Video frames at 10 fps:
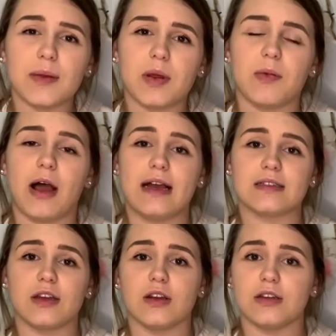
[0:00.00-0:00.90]
people
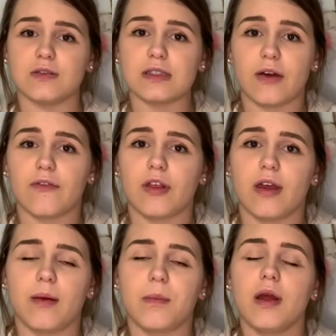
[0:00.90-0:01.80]
asking you to do stuff for
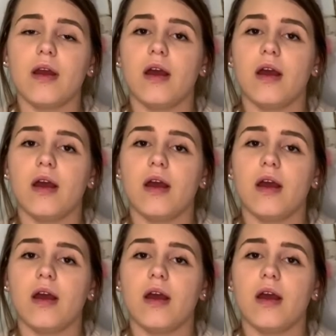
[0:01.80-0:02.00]
them.